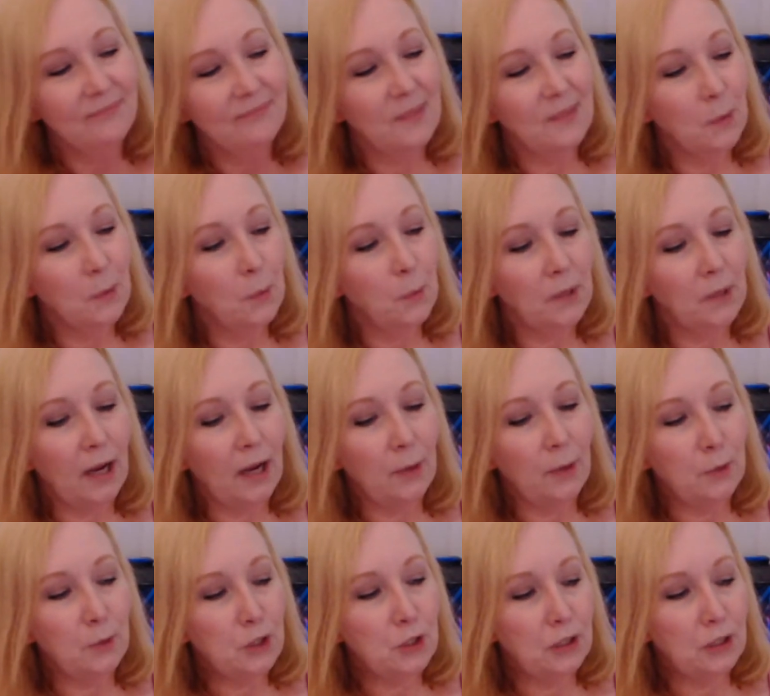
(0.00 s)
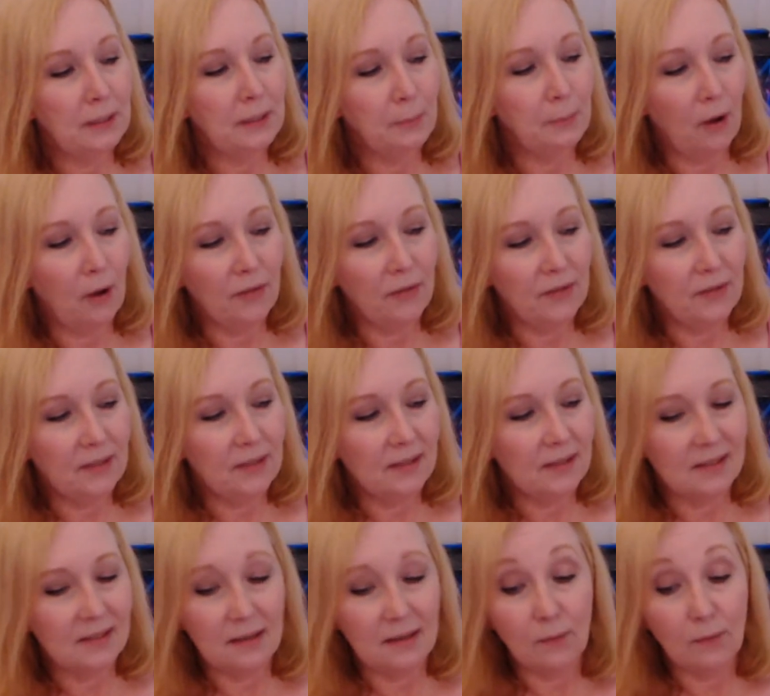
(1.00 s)
When I originally bought this
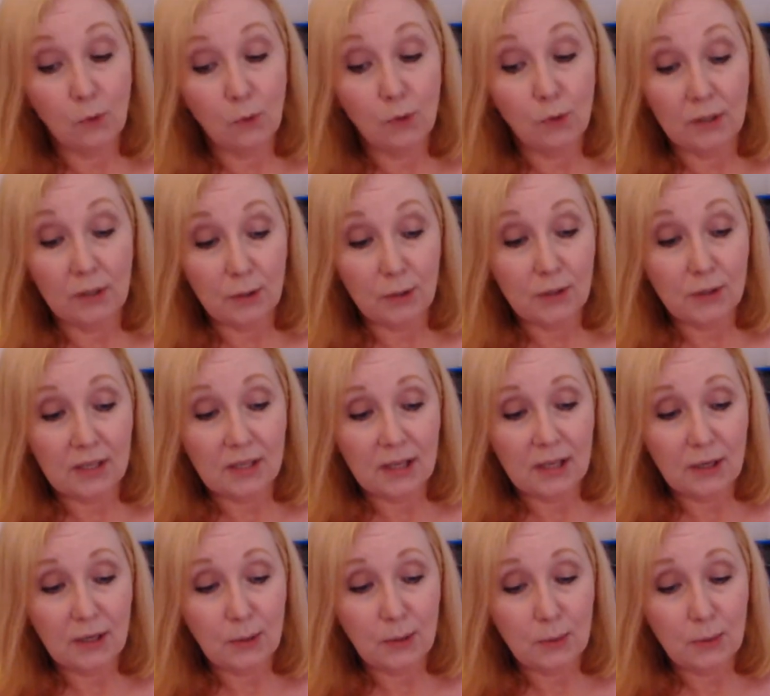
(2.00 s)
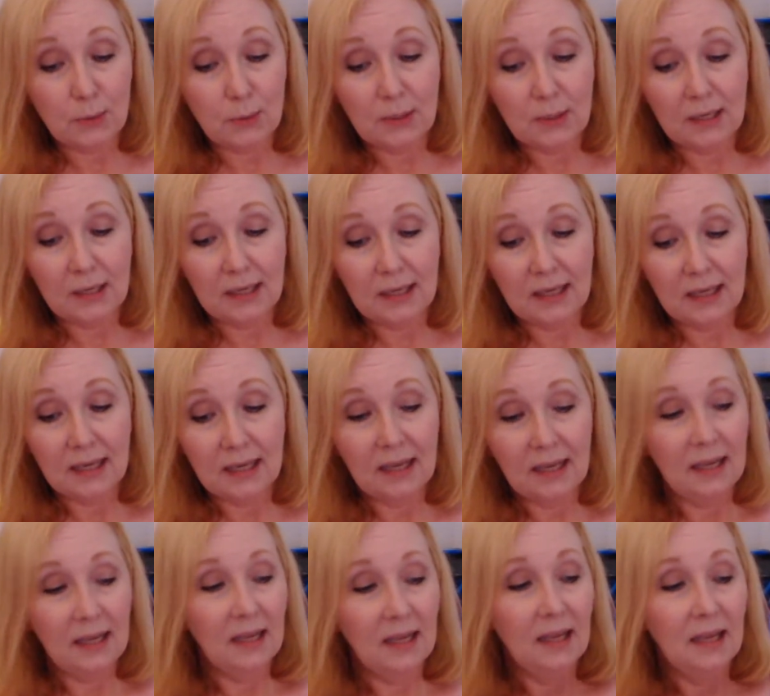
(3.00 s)
several years ago,
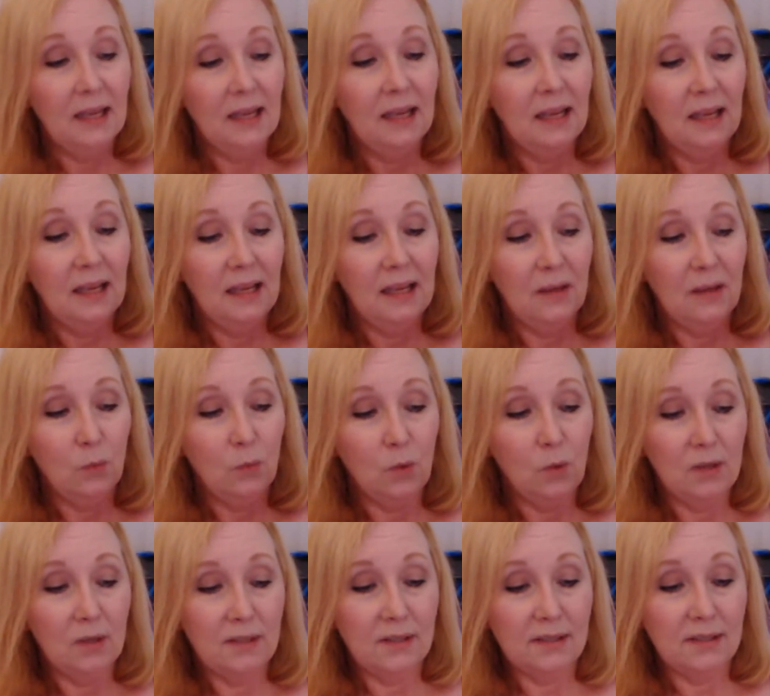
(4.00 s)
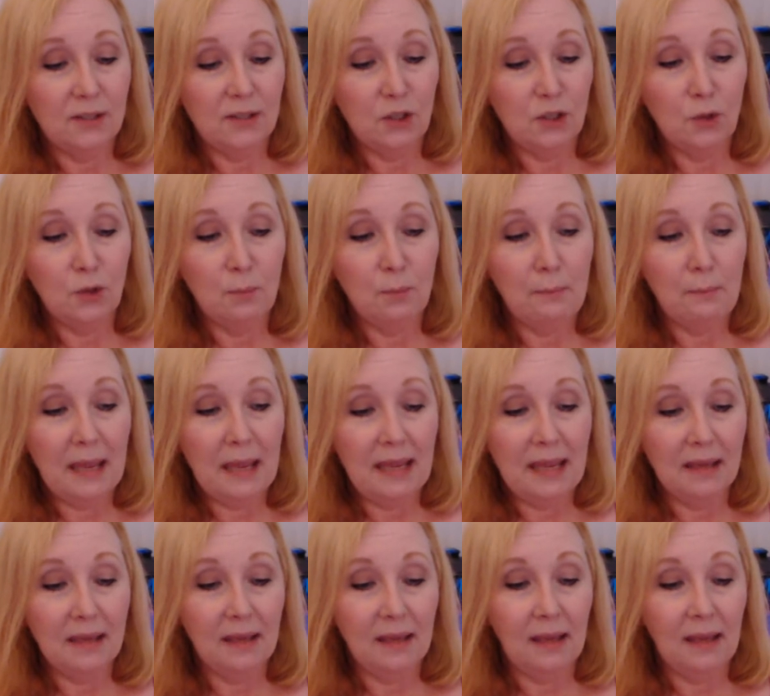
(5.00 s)
it was to
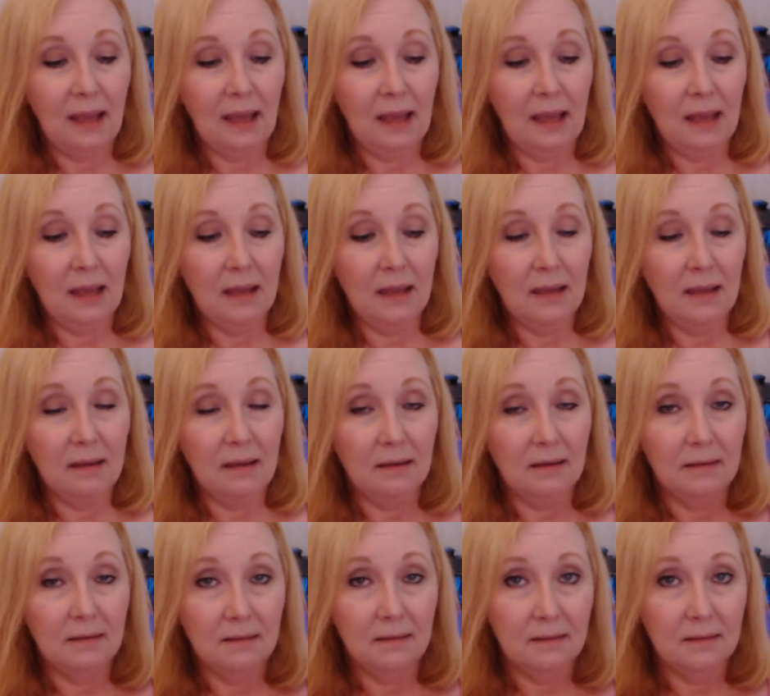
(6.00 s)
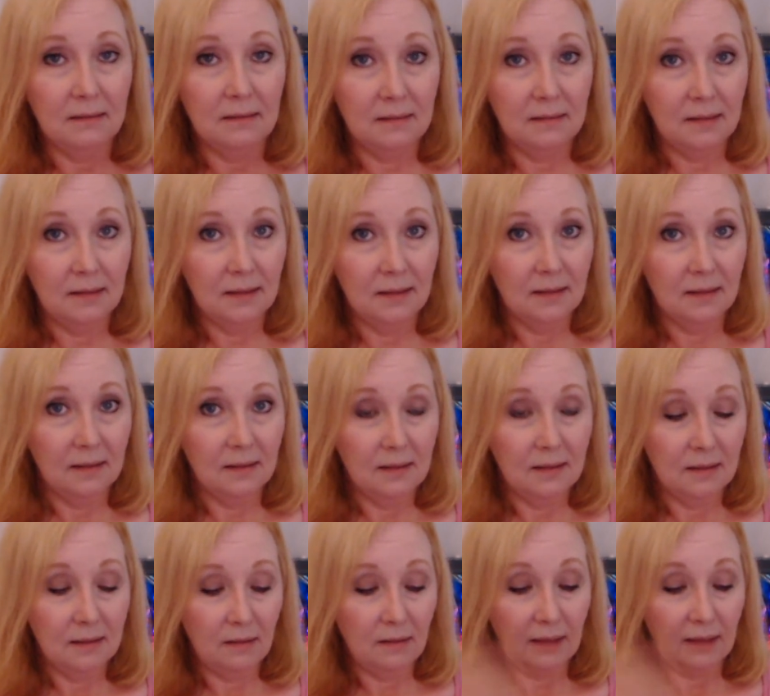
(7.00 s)
make a
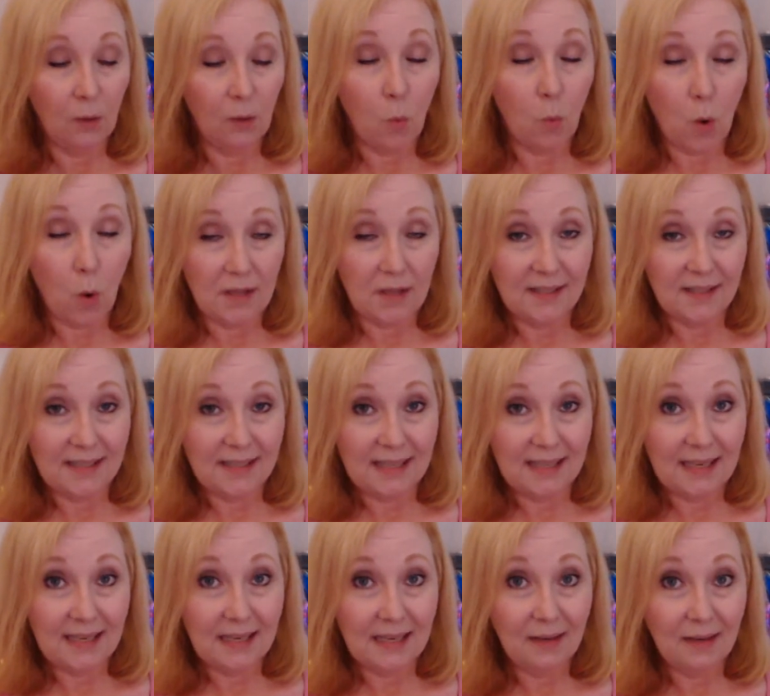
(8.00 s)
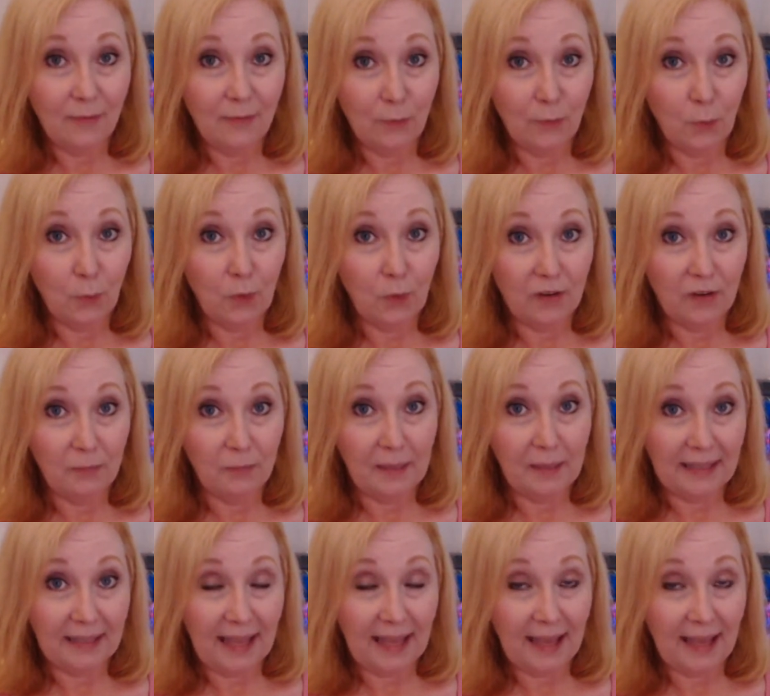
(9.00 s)
onesie for one of my
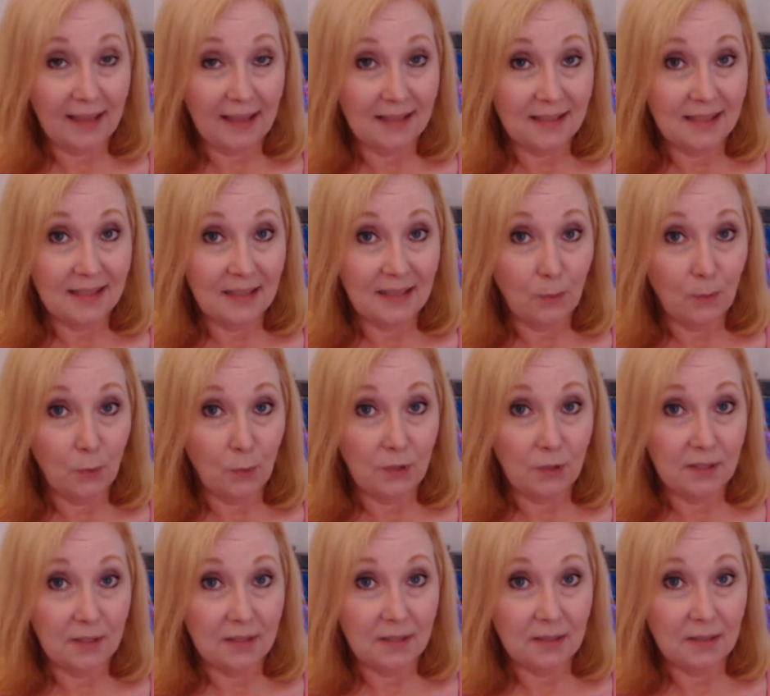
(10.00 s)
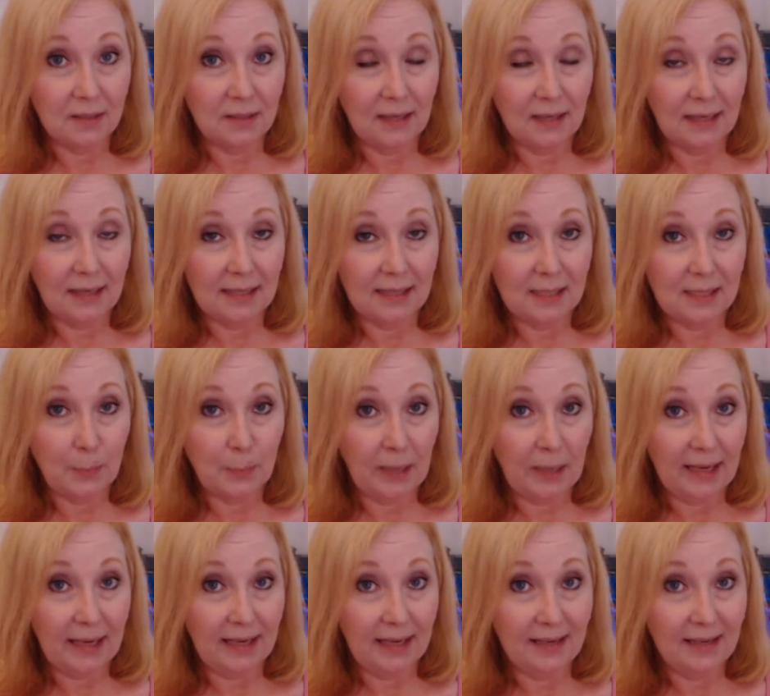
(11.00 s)
cats that was getting
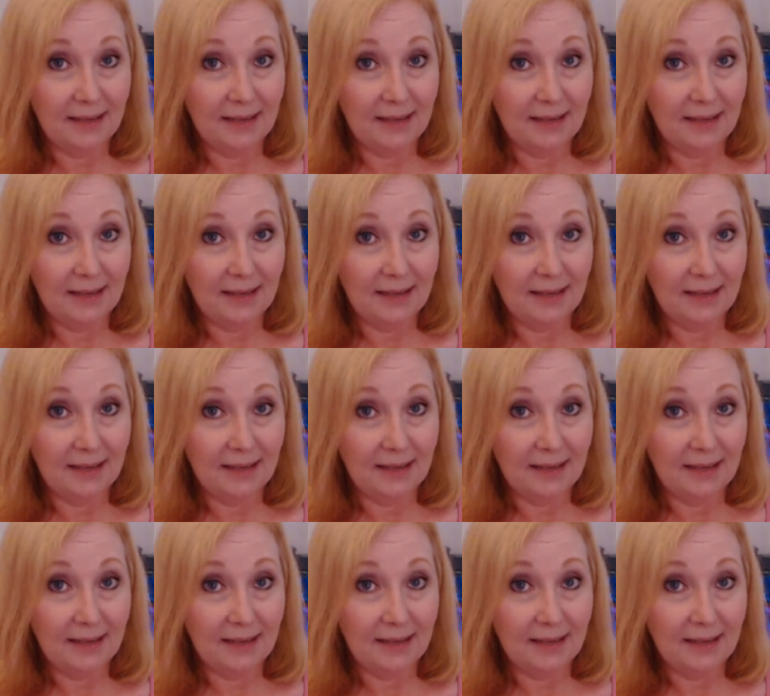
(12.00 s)
spayed.